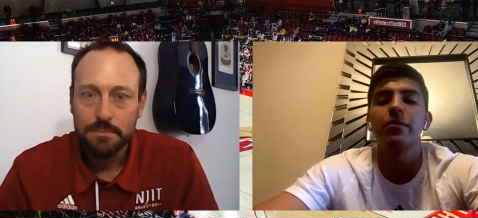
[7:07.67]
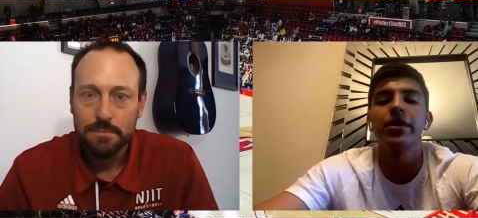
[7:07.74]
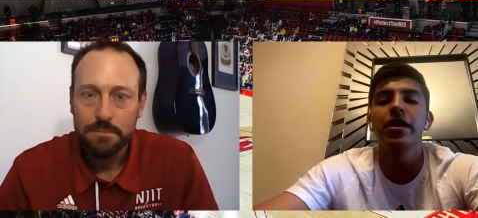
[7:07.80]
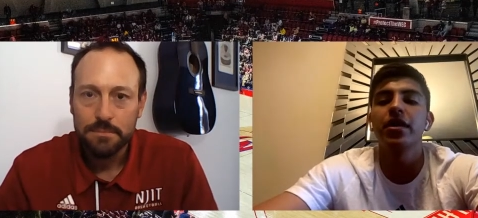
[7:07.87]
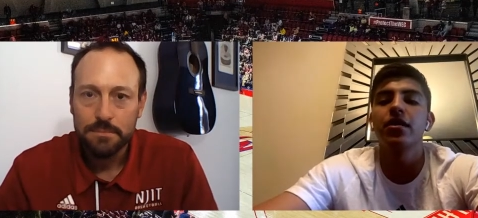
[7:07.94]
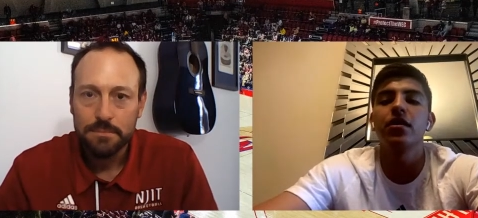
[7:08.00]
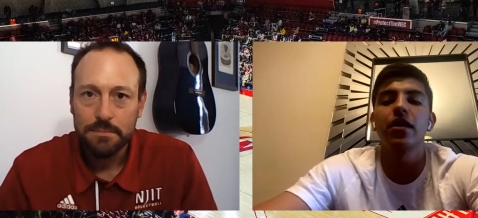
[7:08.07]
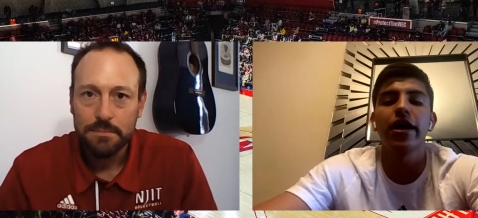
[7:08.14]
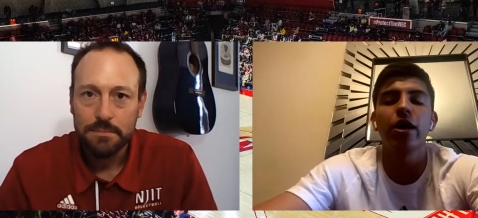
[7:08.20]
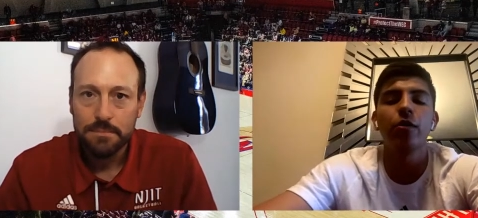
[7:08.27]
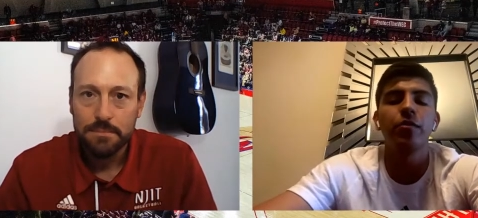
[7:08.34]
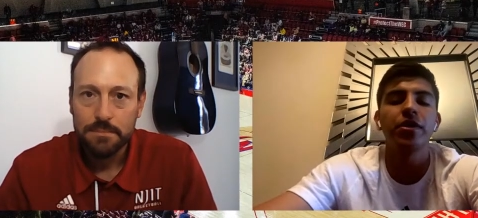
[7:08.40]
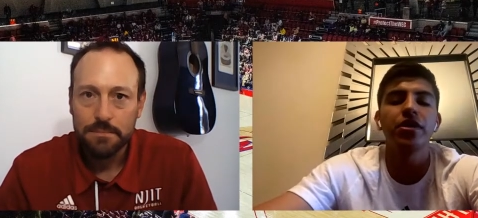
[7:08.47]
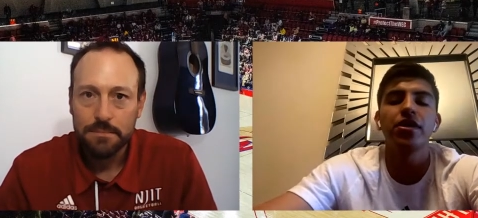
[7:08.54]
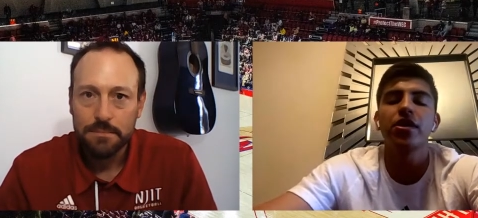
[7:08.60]
Speaker 1: about being
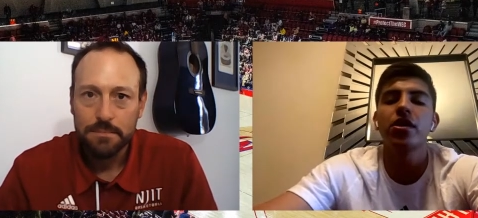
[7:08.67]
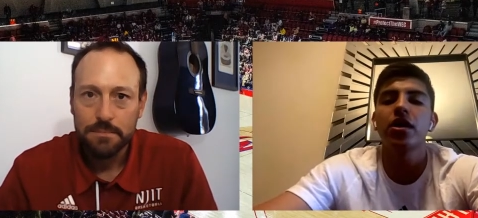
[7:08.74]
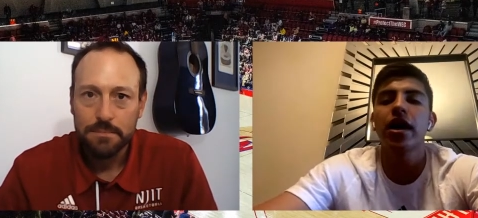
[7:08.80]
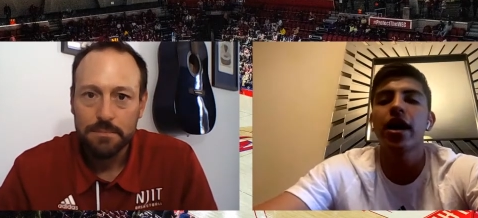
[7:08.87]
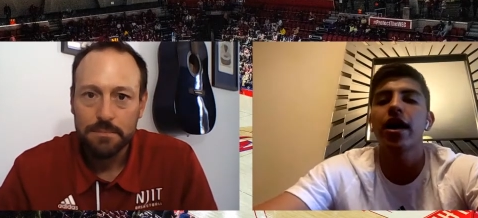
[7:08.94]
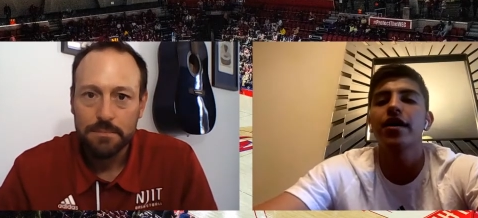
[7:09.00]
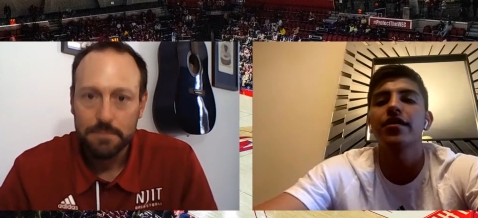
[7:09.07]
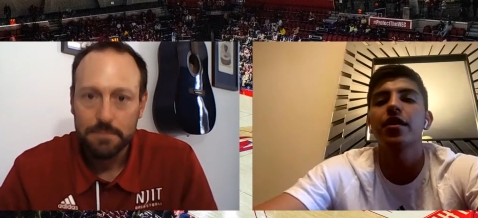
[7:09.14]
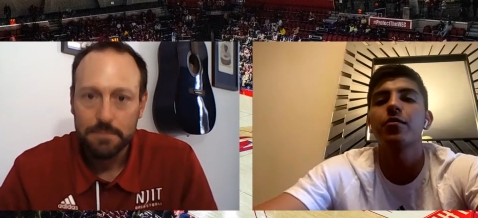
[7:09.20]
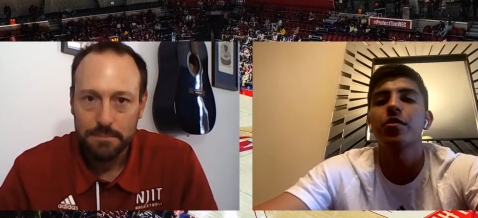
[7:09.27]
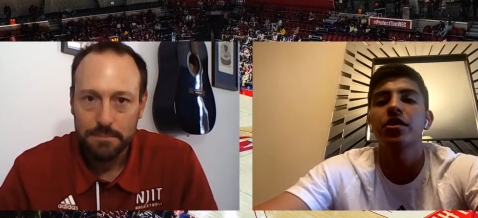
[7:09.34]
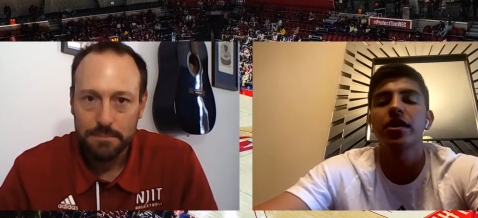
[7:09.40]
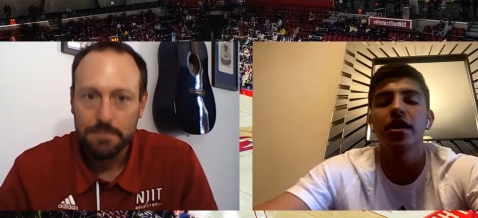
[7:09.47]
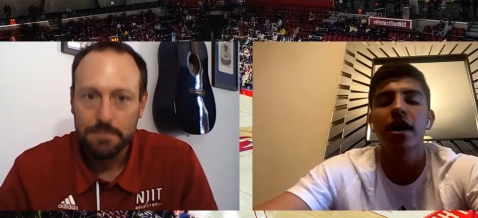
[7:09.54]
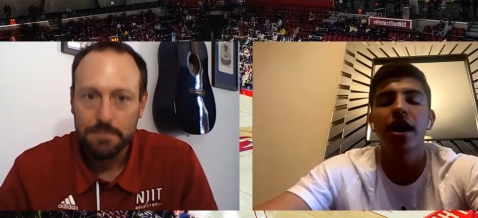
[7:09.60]
helping the young guys,
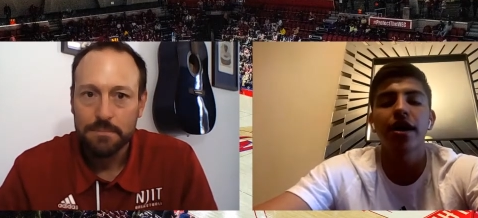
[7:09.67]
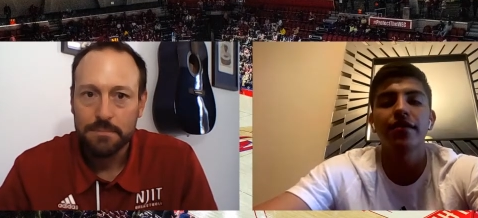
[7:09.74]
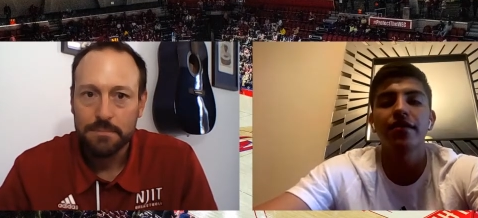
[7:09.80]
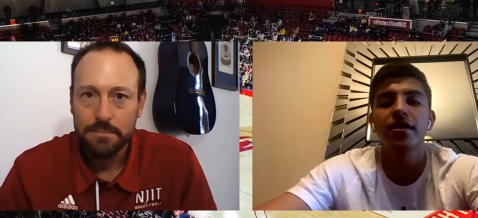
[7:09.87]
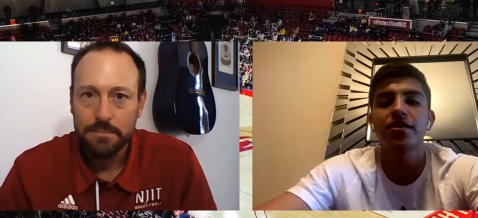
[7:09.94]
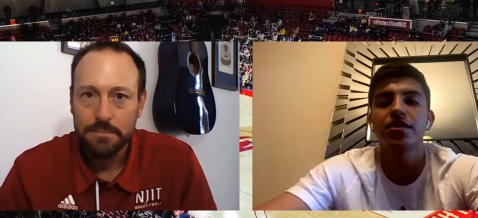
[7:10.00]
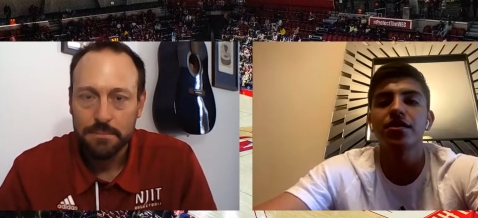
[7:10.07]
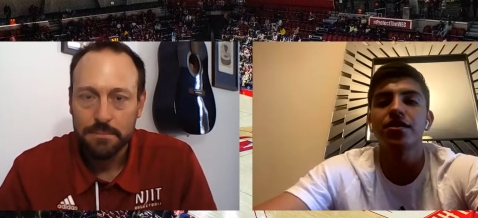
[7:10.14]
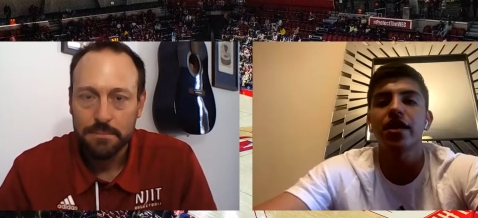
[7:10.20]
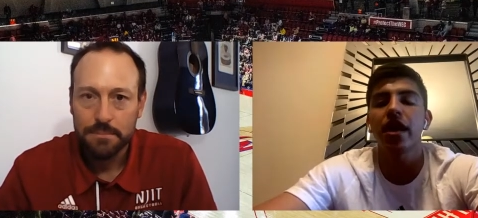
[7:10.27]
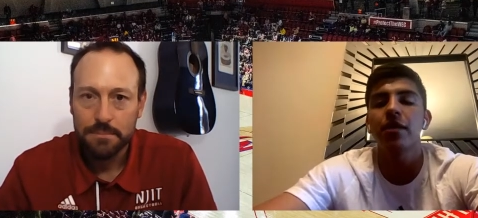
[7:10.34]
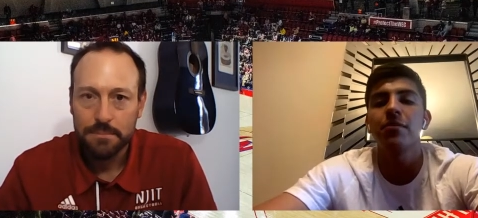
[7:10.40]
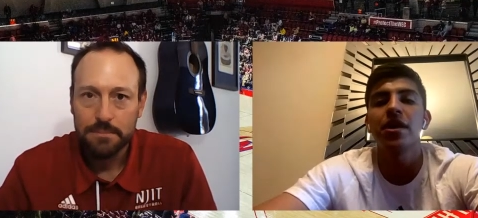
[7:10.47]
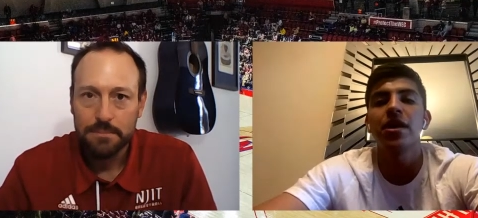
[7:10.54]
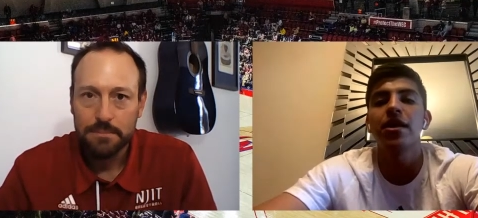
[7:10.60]
helping the guys that
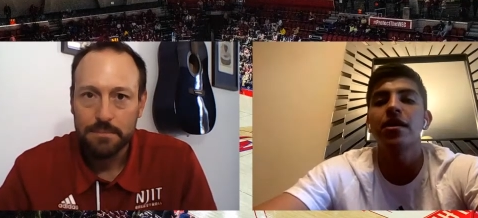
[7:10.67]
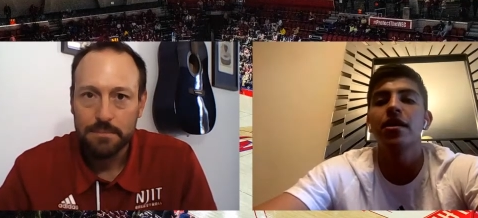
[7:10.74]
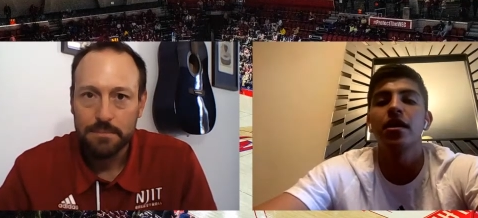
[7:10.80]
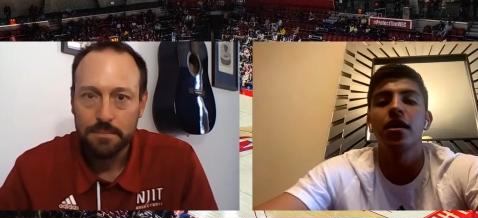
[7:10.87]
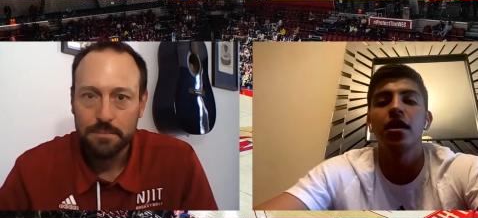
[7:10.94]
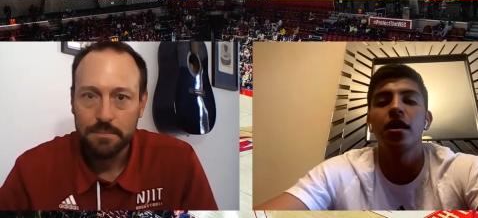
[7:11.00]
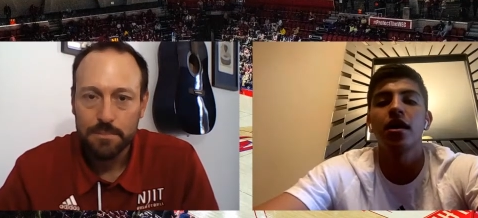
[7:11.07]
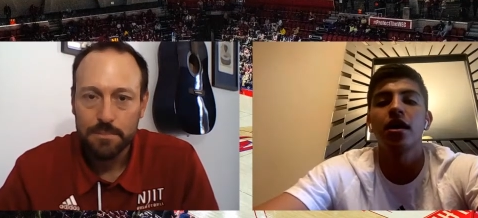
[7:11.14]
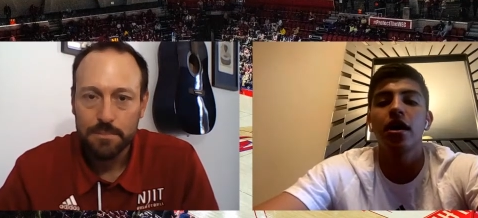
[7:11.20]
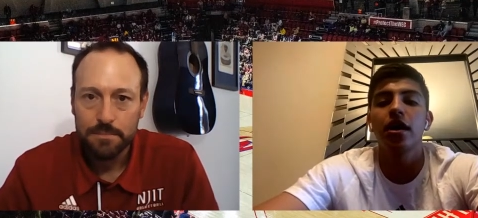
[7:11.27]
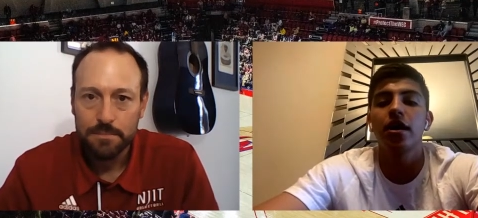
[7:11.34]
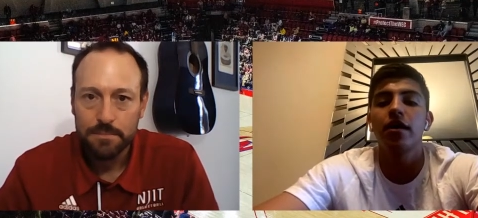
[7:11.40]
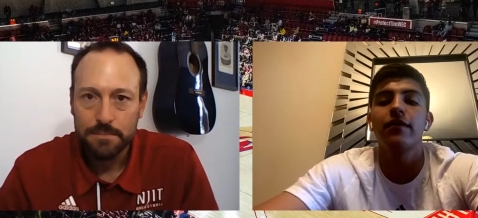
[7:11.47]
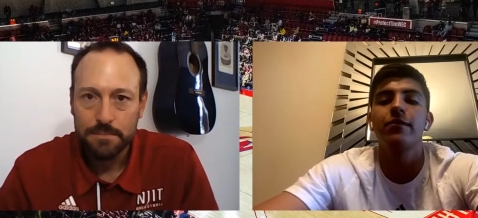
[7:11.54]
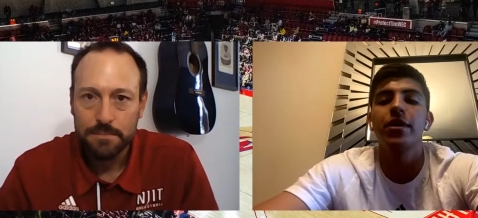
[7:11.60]
just came in,
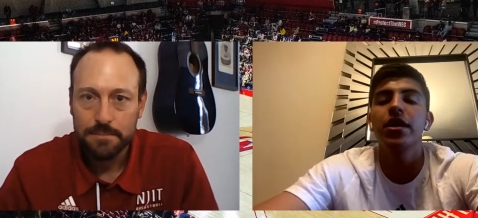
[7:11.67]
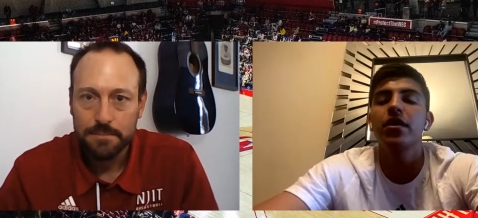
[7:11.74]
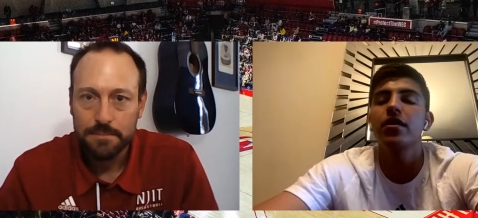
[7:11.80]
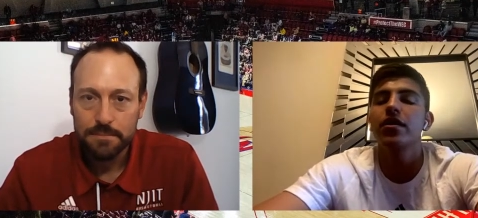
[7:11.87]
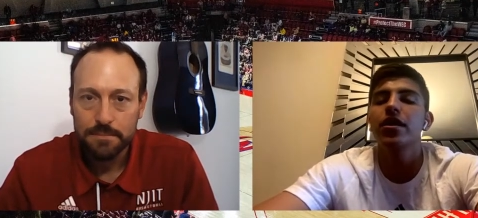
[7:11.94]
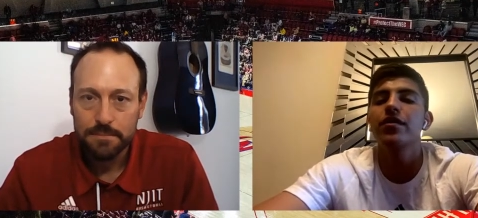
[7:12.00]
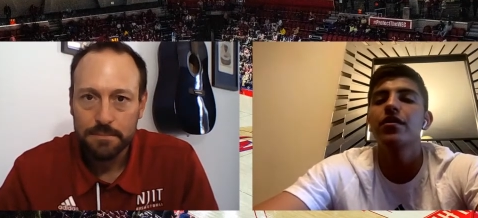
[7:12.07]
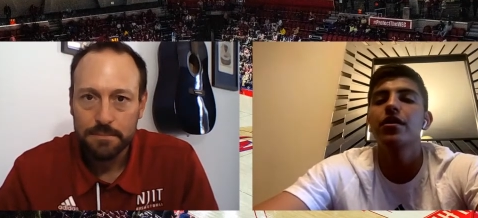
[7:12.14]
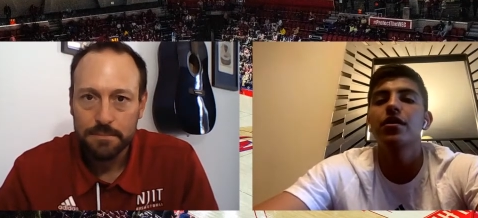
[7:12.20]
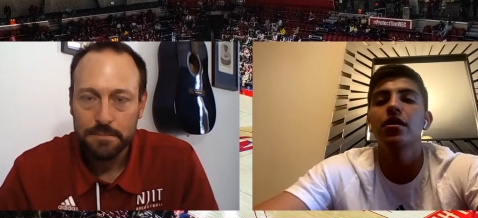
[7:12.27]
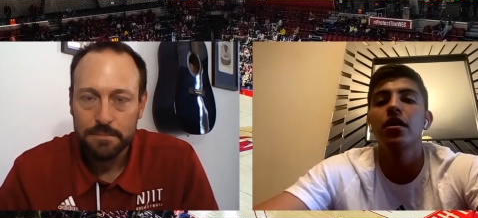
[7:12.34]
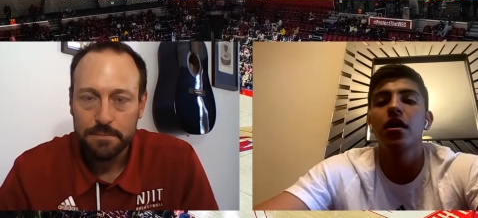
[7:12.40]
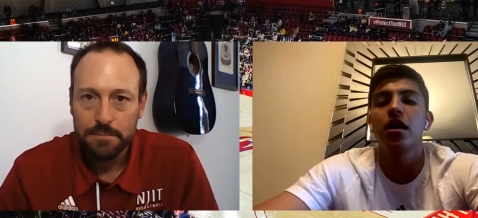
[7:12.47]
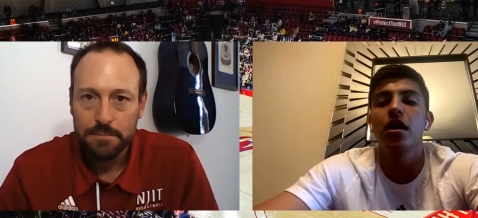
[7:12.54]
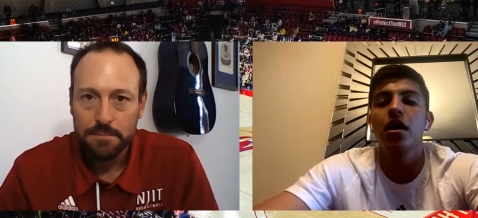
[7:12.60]
and being a
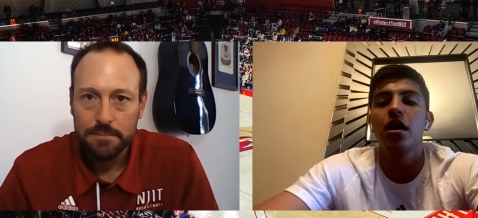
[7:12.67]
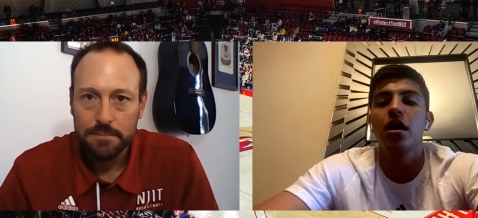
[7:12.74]
leader.